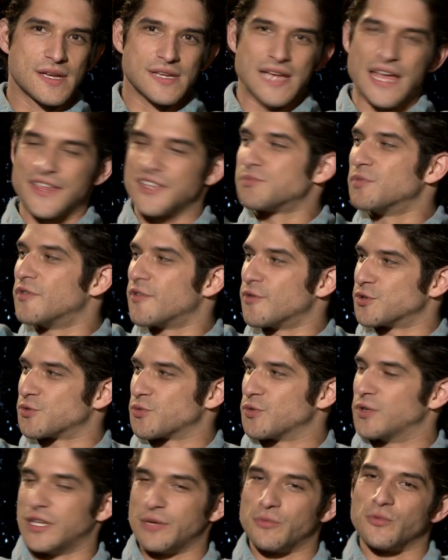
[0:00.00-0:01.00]
Yeah, this movie was
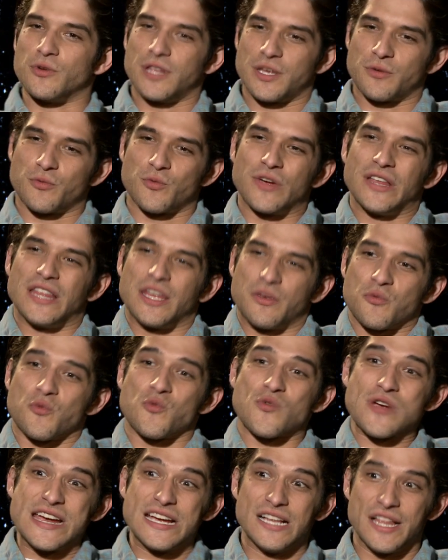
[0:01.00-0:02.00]
really, really, really,
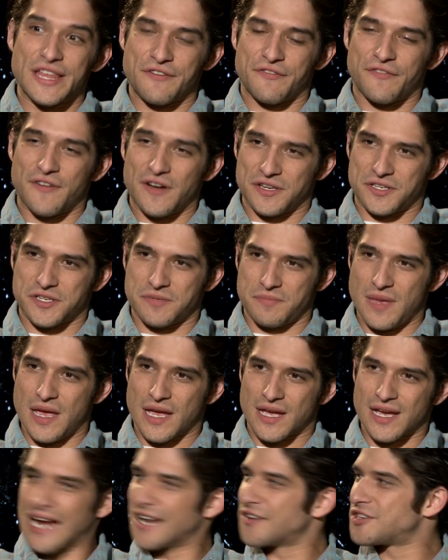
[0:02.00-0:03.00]
really fun to
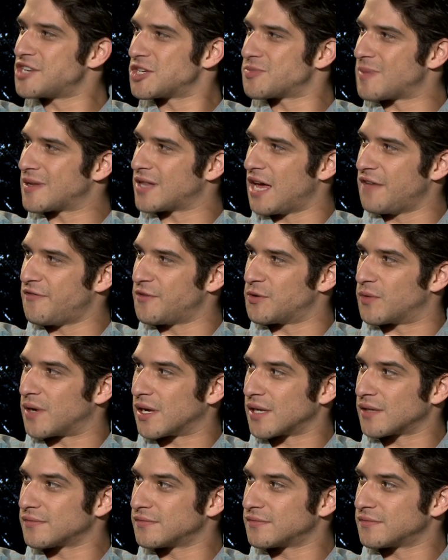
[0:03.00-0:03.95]
make. Kind of changed my life in a way.